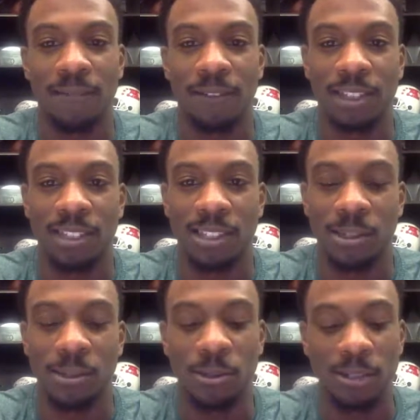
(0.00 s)
And I feel as
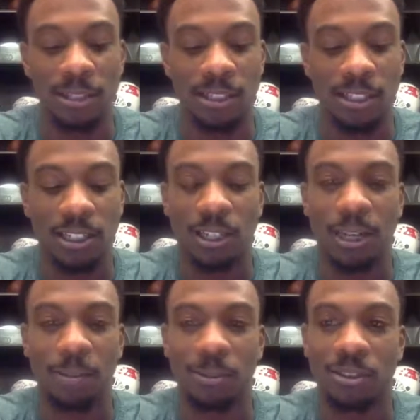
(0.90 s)
though,
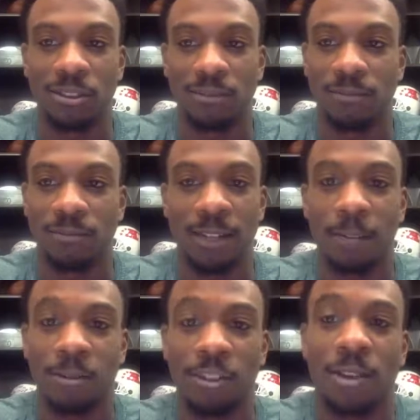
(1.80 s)
I was
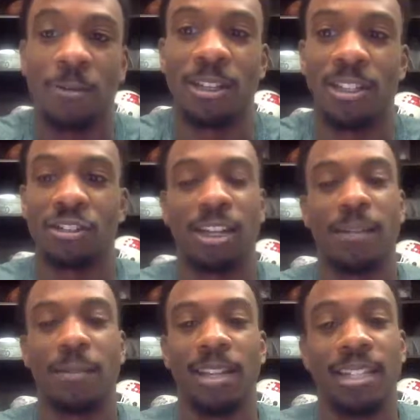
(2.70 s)
always
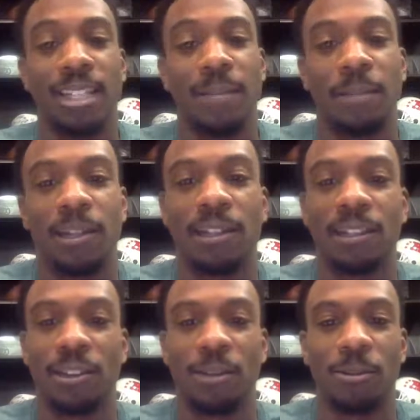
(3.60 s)
trying to be a team
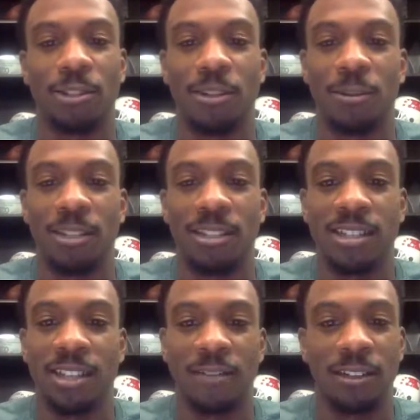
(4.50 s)
player. I was always
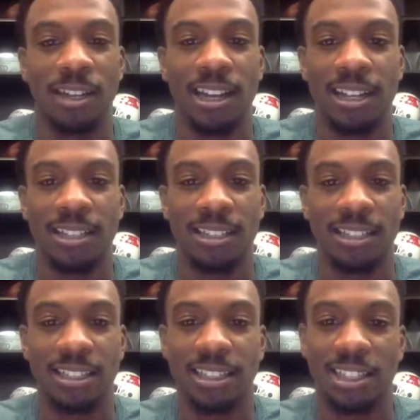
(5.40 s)
there for the
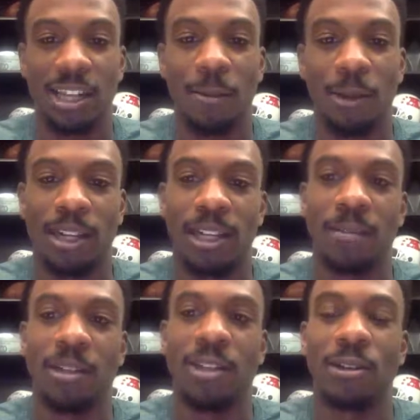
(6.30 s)
guys. I wanted
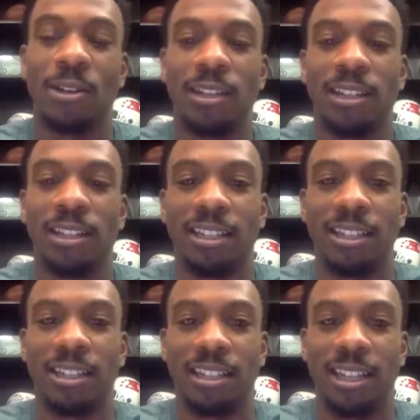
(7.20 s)
them to know that
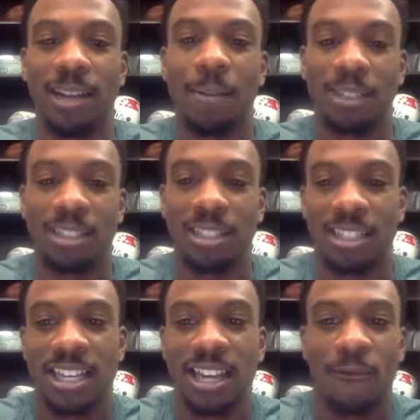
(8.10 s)
I wasn't
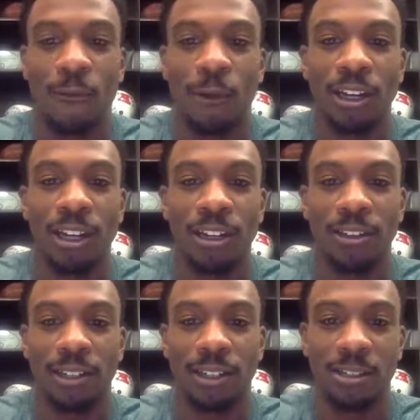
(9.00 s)
just here for a
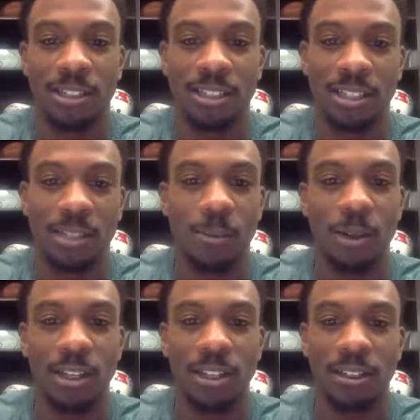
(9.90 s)
year. It wasn't just a
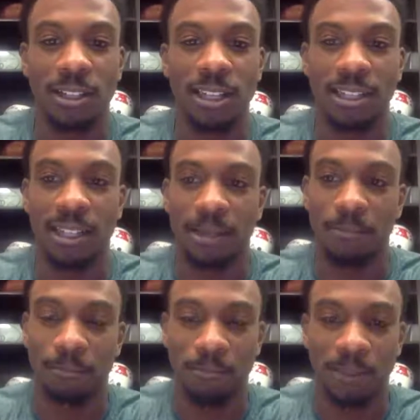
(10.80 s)
1-year thing. Like,
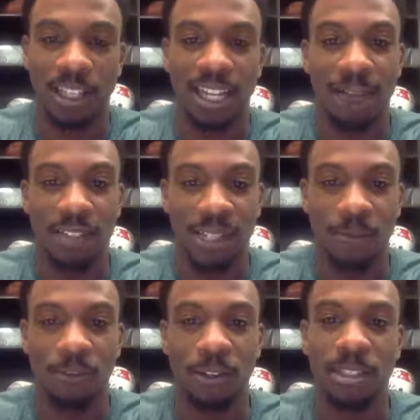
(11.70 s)
I'm a
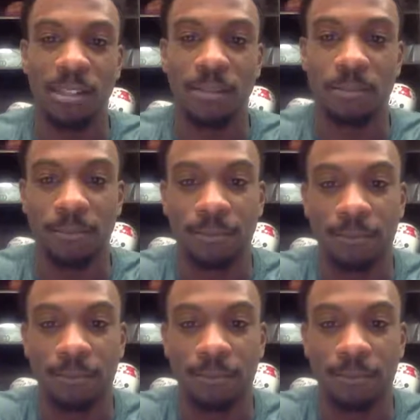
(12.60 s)
lifetime friend to them.